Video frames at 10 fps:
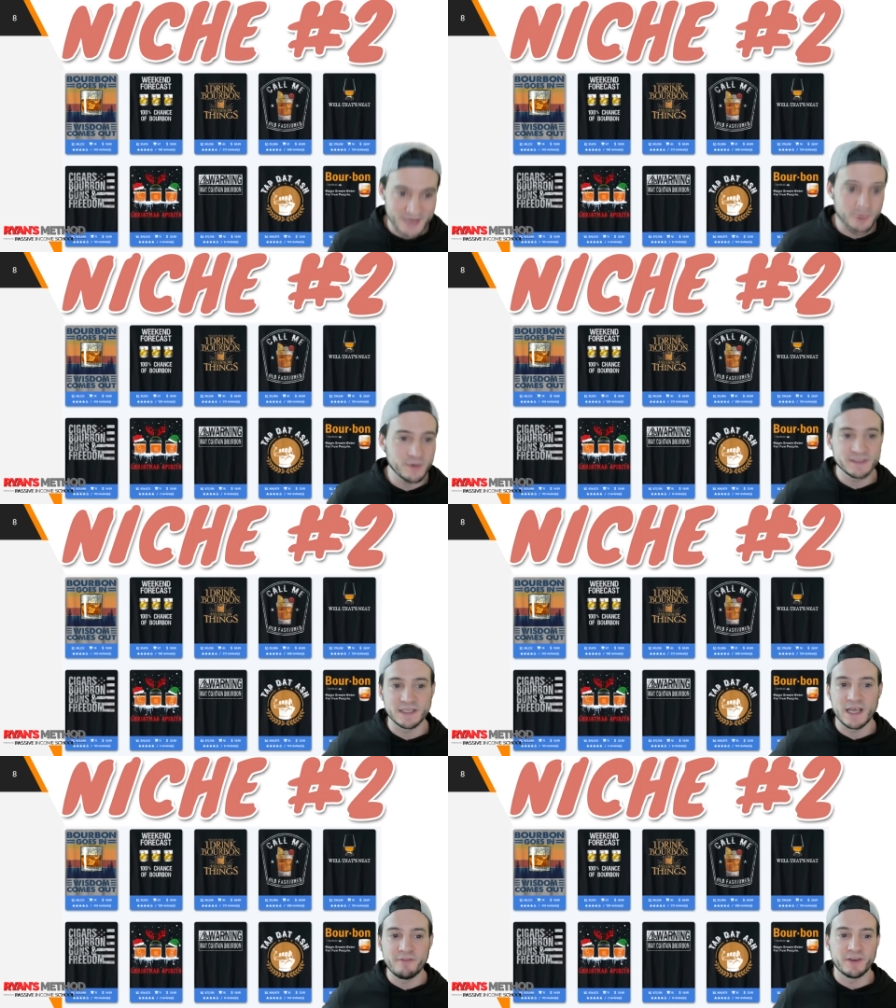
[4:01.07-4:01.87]
And who
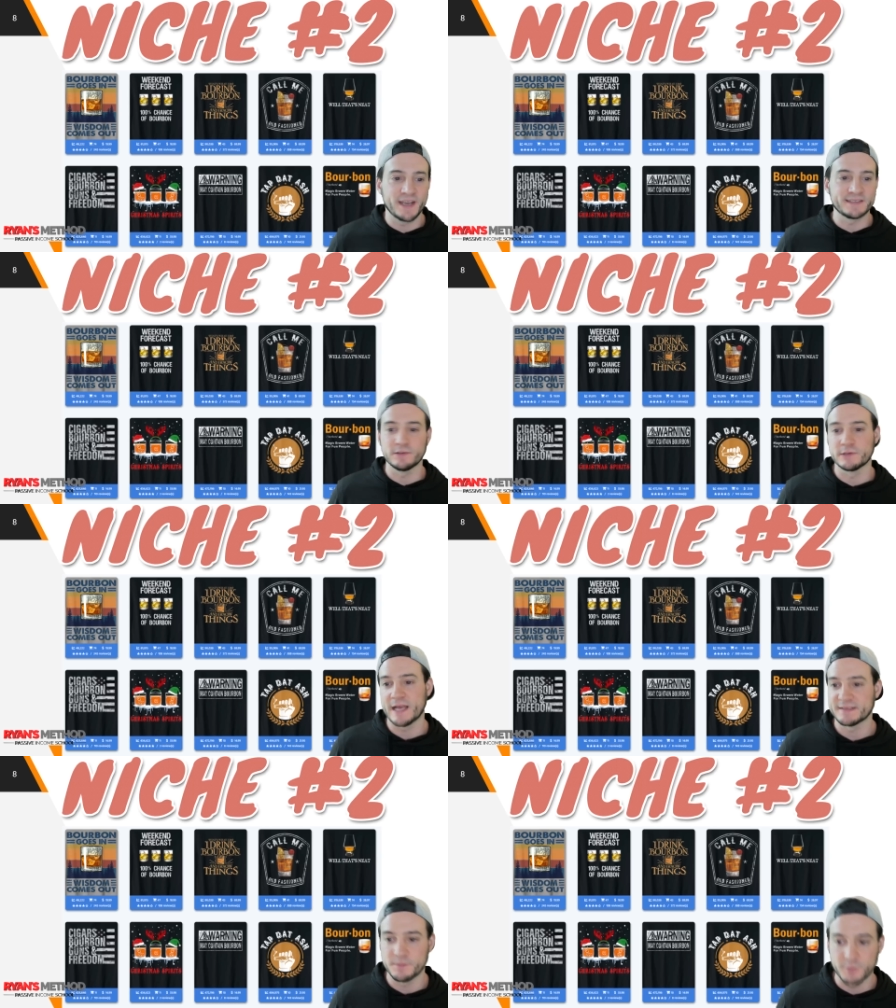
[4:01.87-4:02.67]
doesn't love a nice little
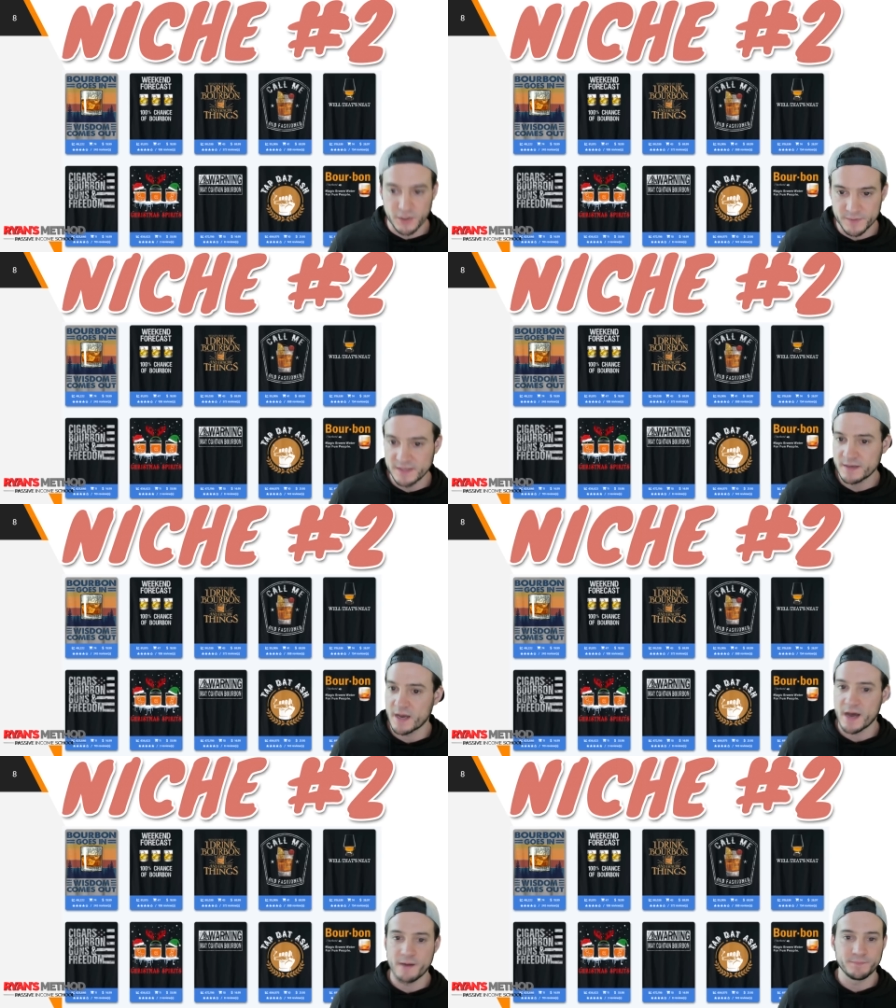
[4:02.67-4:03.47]
glass of bourbon,
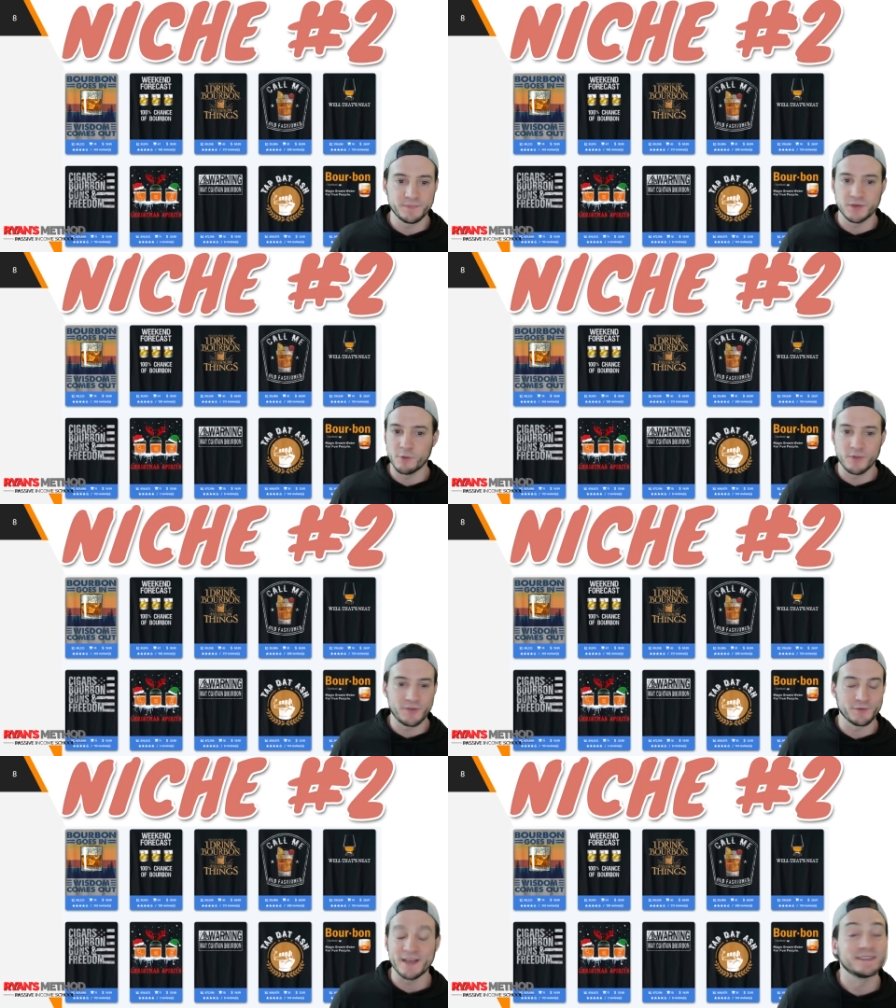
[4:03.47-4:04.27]
um, you know, with
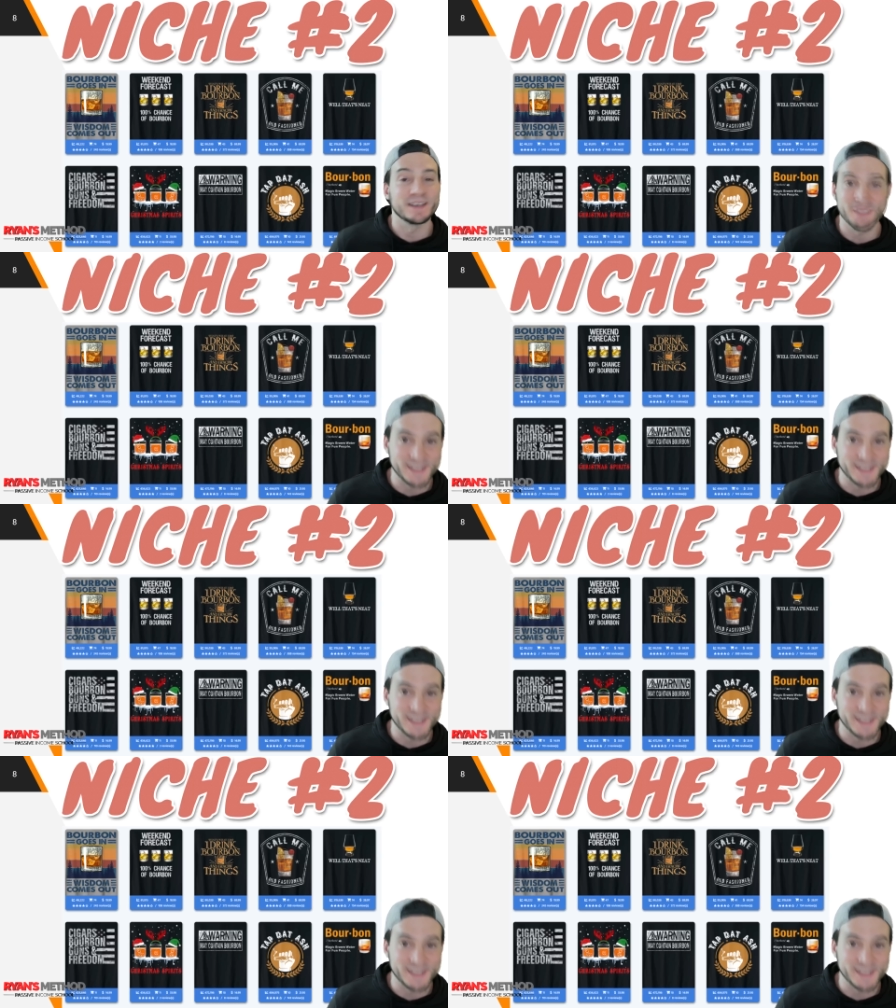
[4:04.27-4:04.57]
your Thanksgiving